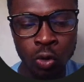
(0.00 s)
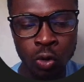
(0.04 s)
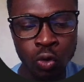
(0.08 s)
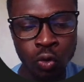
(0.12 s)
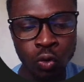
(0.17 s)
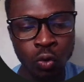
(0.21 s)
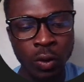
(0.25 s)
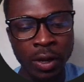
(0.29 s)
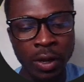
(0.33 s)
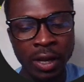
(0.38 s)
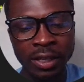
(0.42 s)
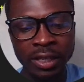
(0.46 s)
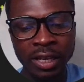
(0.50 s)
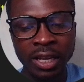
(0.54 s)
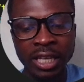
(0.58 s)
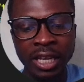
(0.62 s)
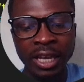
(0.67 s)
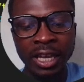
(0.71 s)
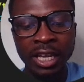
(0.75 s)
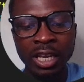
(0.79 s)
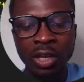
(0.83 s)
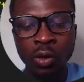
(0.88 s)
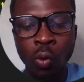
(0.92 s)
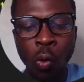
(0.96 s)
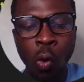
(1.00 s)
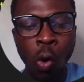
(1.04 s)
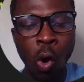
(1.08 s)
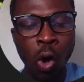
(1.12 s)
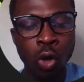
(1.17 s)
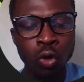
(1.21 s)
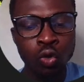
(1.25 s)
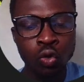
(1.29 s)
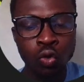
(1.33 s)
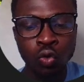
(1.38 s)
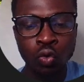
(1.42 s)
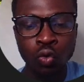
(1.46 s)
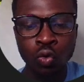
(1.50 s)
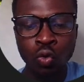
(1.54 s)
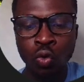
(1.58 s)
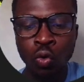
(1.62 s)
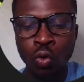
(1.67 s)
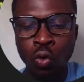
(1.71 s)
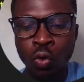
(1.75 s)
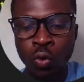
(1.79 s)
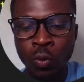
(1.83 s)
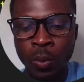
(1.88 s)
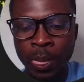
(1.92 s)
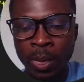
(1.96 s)
to, and then the equal
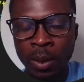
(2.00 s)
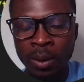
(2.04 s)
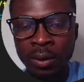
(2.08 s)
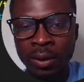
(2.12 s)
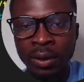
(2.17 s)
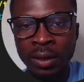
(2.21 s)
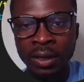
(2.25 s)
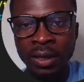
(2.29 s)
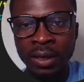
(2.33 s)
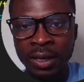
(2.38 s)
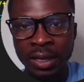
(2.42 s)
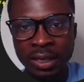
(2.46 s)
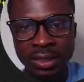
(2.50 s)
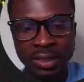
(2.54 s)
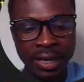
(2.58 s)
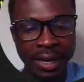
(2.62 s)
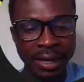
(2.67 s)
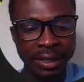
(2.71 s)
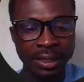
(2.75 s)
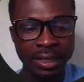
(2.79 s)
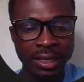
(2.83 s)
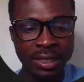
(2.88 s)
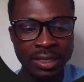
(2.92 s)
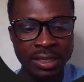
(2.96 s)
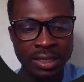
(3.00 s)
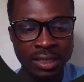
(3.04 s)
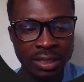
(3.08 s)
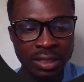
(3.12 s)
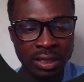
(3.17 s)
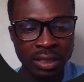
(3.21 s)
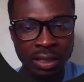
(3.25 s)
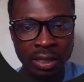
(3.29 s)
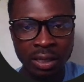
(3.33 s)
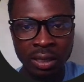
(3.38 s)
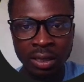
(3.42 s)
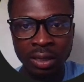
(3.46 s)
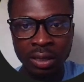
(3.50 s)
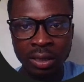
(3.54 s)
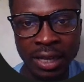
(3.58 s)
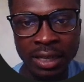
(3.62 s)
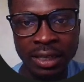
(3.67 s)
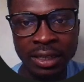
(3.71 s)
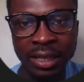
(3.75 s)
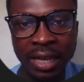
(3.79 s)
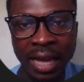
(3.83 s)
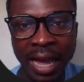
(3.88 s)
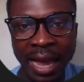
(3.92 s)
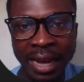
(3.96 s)
to is like this.
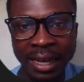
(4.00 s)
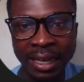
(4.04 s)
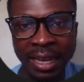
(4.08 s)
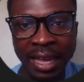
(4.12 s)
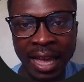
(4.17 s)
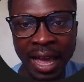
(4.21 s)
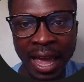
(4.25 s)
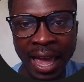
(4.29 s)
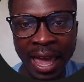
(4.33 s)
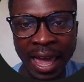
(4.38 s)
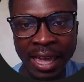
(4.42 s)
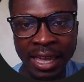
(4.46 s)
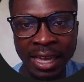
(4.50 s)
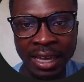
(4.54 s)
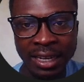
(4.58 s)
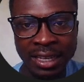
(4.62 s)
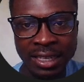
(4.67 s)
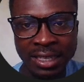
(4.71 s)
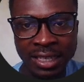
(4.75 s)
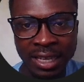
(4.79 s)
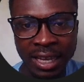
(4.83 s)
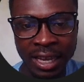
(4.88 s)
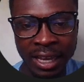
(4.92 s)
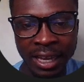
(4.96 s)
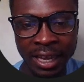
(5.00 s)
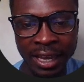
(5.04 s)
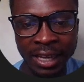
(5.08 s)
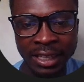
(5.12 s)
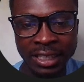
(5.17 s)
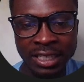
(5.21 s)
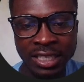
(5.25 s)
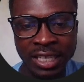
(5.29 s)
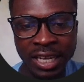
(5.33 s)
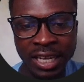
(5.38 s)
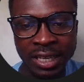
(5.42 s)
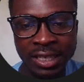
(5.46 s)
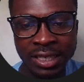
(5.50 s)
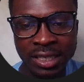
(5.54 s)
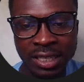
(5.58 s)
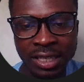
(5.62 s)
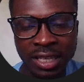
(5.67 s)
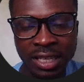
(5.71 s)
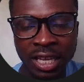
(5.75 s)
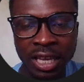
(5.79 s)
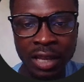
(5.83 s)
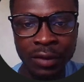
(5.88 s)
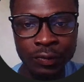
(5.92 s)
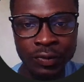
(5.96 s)
And idea a say it
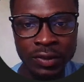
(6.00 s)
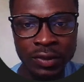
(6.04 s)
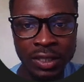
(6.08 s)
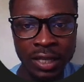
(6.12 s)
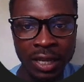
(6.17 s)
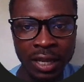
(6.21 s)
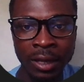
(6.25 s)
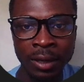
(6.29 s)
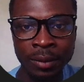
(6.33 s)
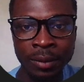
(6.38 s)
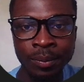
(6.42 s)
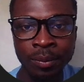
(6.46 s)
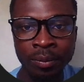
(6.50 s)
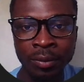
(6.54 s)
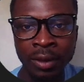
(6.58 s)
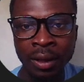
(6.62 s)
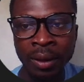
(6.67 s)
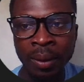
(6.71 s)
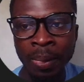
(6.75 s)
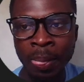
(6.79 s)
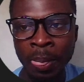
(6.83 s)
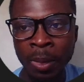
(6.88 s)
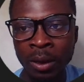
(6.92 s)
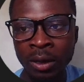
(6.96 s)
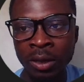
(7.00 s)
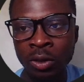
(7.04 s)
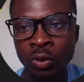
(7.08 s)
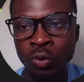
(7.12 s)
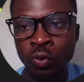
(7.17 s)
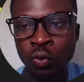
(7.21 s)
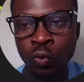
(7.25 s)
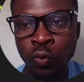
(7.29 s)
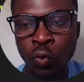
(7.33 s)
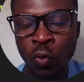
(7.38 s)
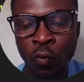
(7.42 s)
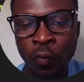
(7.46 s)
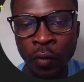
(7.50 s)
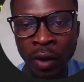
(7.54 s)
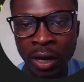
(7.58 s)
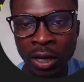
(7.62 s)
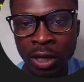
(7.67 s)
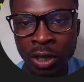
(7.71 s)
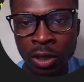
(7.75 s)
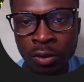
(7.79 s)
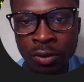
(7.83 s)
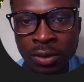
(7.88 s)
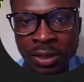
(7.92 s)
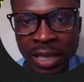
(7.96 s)
checks if say two
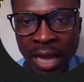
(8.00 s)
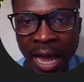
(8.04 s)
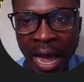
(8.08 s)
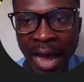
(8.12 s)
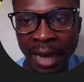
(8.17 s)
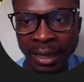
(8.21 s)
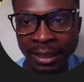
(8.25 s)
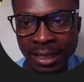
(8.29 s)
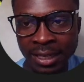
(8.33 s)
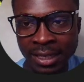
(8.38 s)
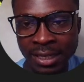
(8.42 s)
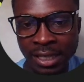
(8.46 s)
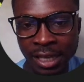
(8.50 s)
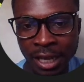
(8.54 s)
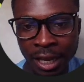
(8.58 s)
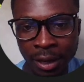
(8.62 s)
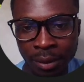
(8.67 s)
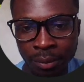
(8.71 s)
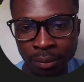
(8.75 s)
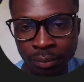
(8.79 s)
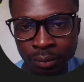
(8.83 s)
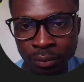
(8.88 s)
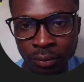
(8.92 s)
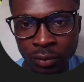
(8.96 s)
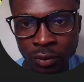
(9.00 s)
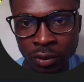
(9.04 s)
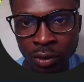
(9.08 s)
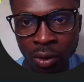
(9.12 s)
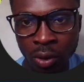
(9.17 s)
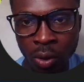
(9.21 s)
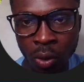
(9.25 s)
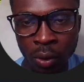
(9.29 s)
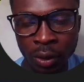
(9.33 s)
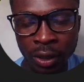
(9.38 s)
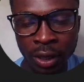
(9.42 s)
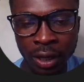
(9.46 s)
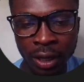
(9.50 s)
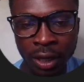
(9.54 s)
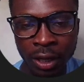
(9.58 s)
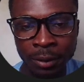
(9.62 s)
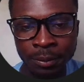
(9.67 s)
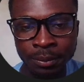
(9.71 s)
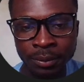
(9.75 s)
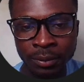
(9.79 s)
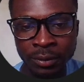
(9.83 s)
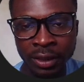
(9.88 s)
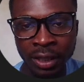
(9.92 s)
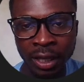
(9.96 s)
values are the same. Okay,
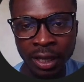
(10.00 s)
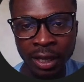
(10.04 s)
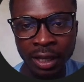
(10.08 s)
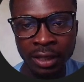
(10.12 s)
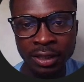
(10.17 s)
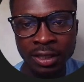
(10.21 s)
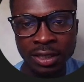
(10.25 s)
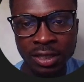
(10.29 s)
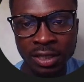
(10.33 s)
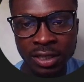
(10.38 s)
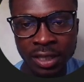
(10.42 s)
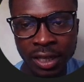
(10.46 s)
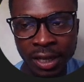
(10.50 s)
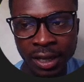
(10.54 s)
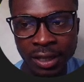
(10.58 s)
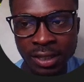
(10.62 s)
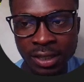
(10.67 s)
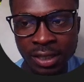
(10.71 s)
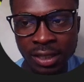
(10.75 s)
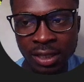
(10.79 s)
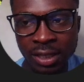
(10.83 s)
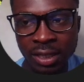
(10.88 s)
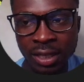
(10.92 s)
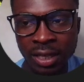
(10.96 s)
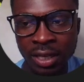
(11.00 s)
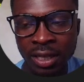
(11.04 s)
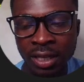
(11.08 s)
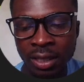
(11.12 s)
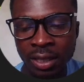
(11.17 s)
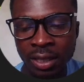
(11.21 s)
it checks